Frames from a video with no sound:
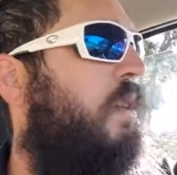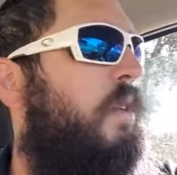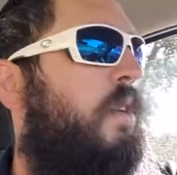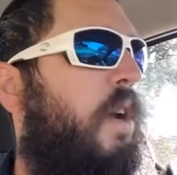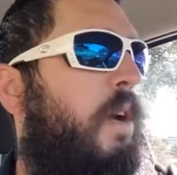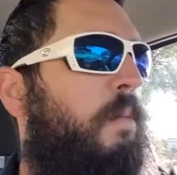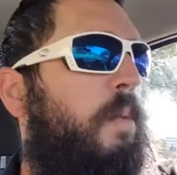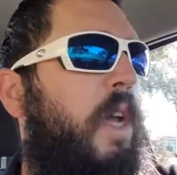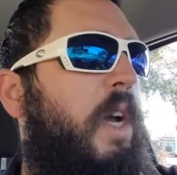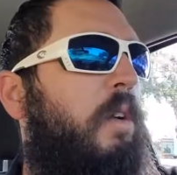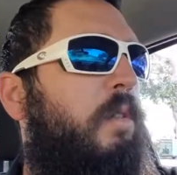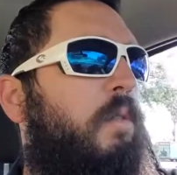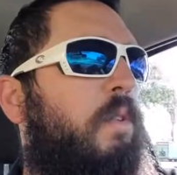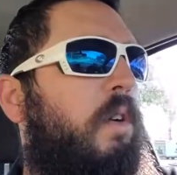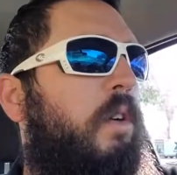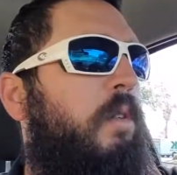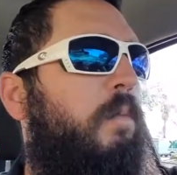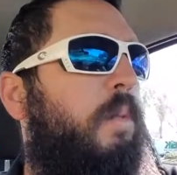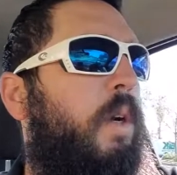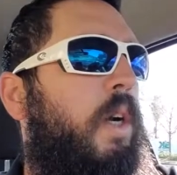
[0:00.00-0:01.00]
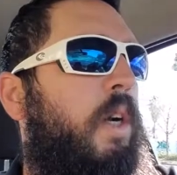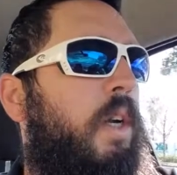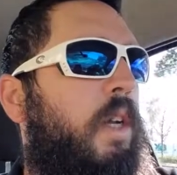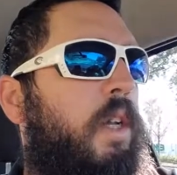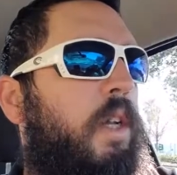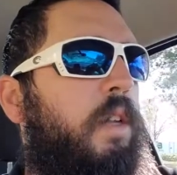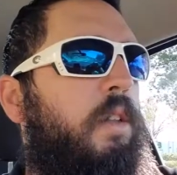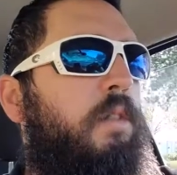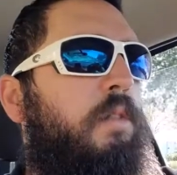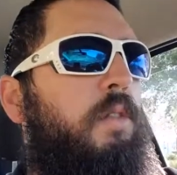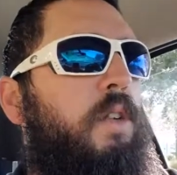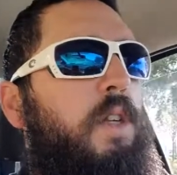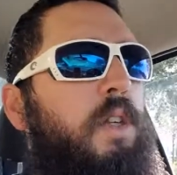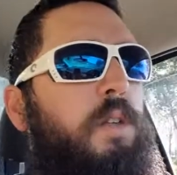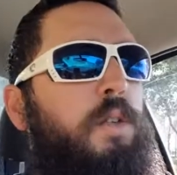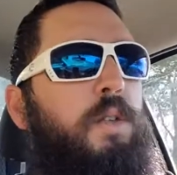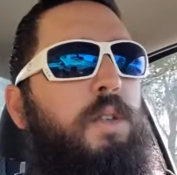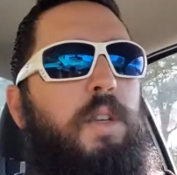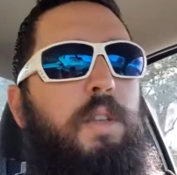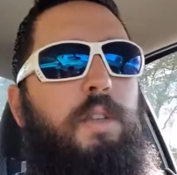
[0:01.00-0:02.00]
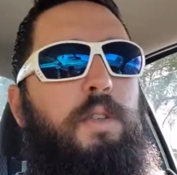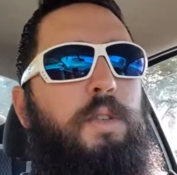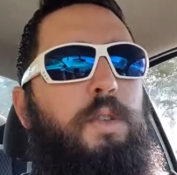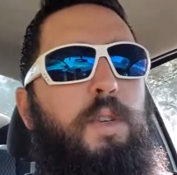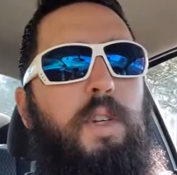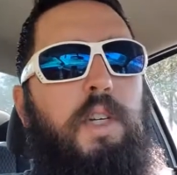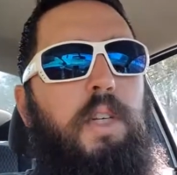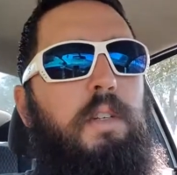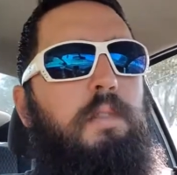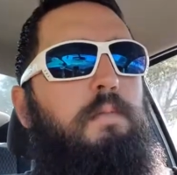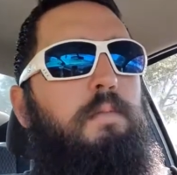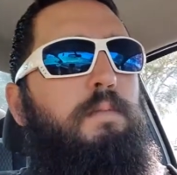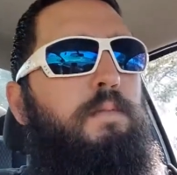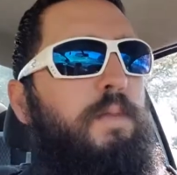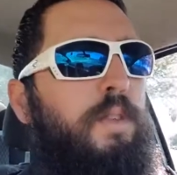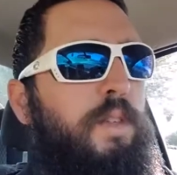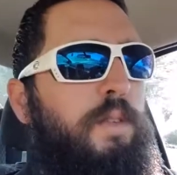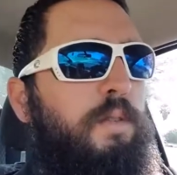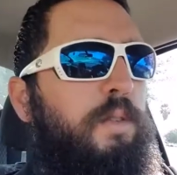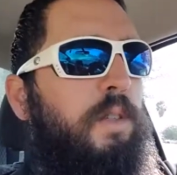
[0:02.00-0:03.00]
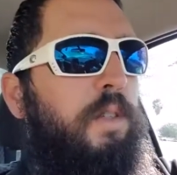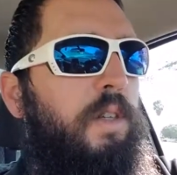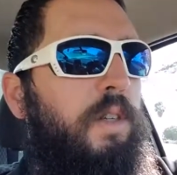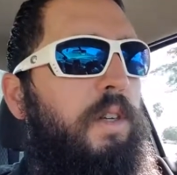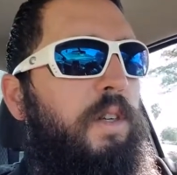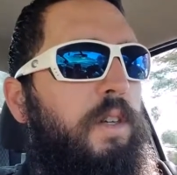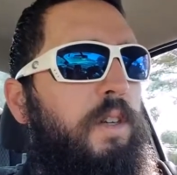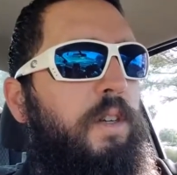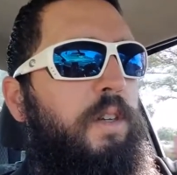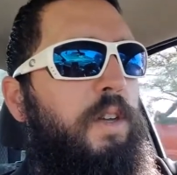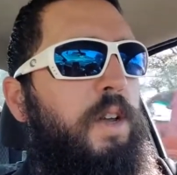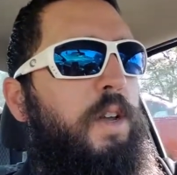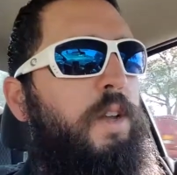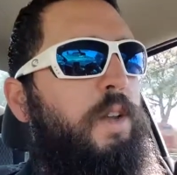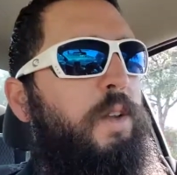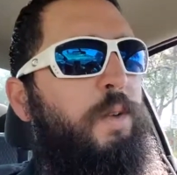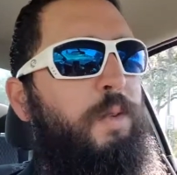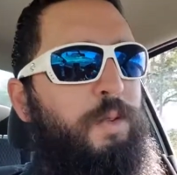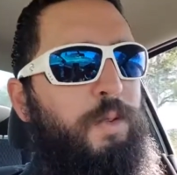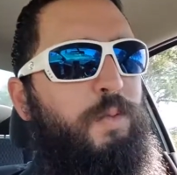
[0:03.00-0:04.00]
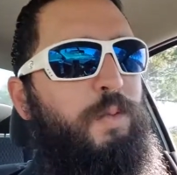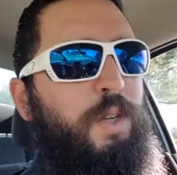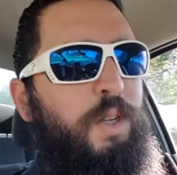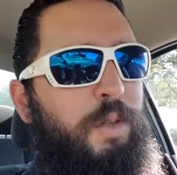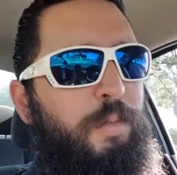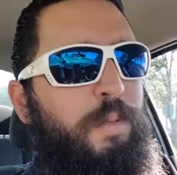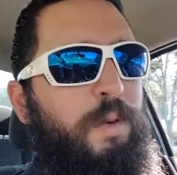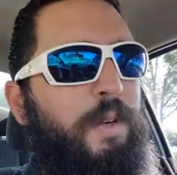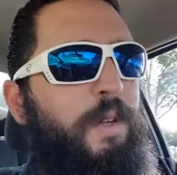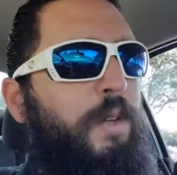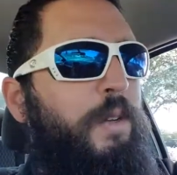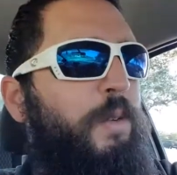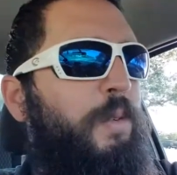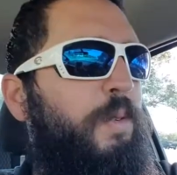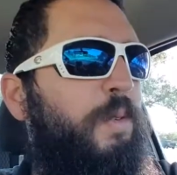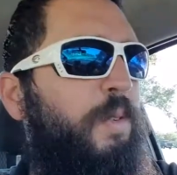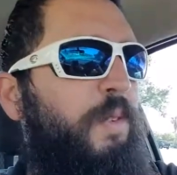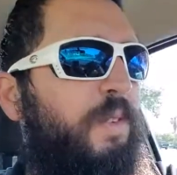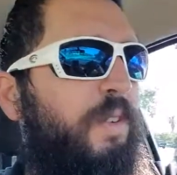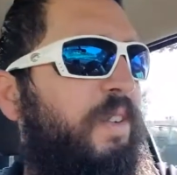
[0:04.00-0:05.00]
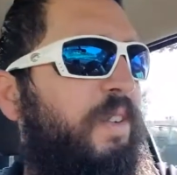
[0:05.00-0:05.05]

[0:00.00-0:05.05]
not be outrun by any other vehicles on the street. And it was really pretty cool.